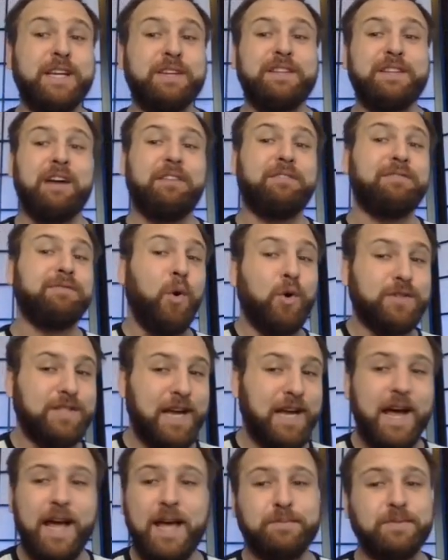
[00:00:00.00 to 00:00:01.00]
if not four
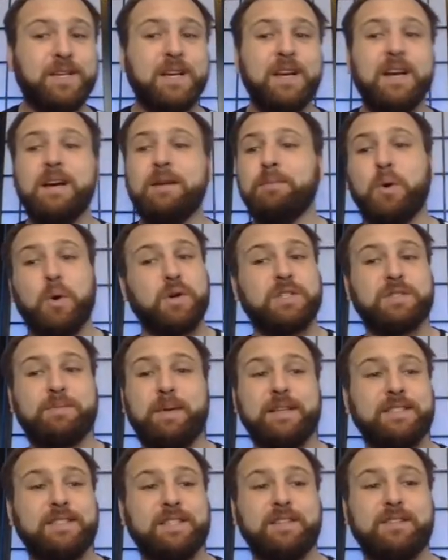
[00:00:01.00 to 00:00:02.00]
times more
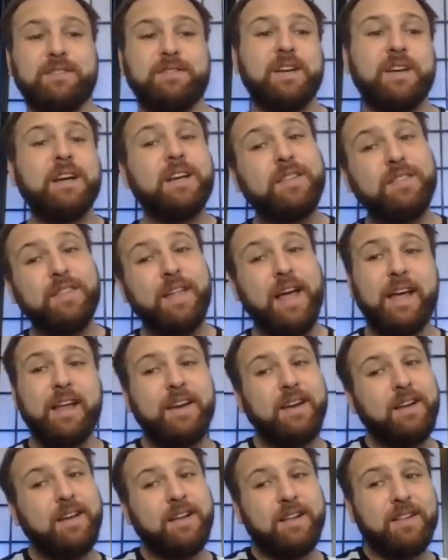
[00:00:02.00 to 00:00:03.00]
expensive
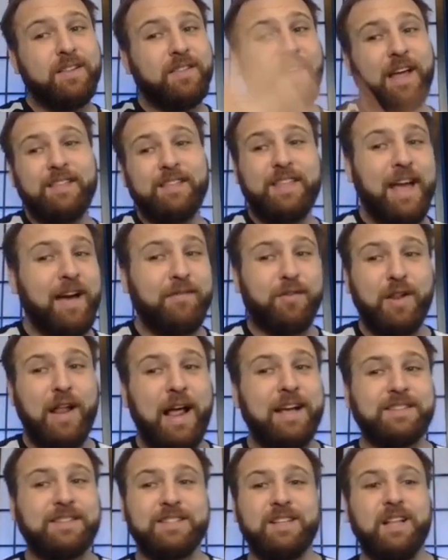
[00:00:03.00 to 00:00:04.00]
than like the
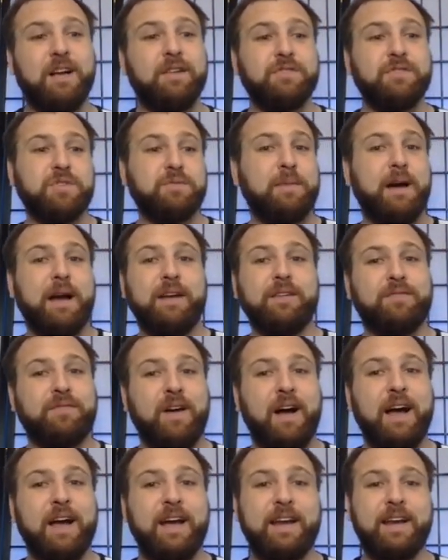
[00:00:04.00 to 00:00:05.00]
Everlast gloves you might
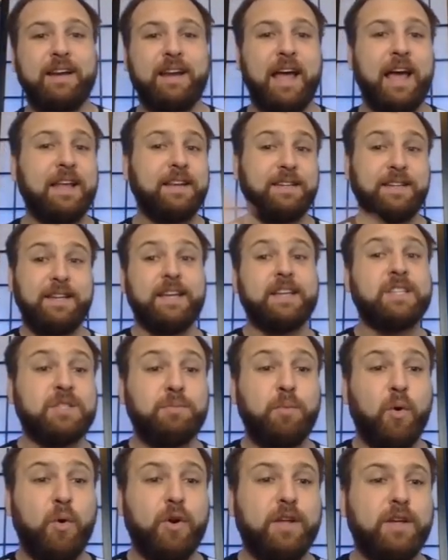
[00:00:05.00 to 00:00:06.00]
find at Dick's
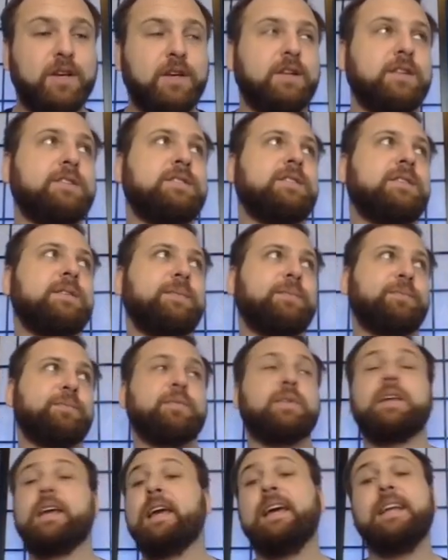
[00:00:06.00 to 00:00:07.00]
Sporting Goods,
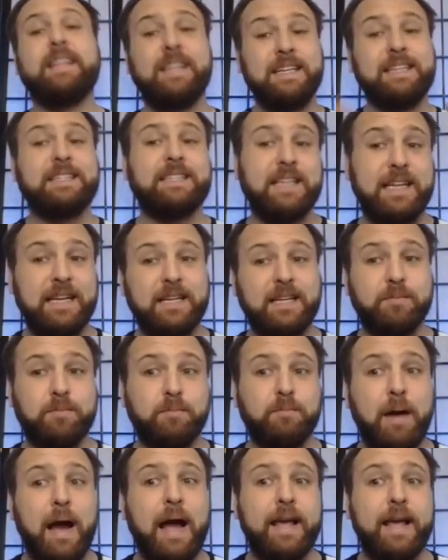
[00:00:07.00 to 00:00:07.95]
at least in my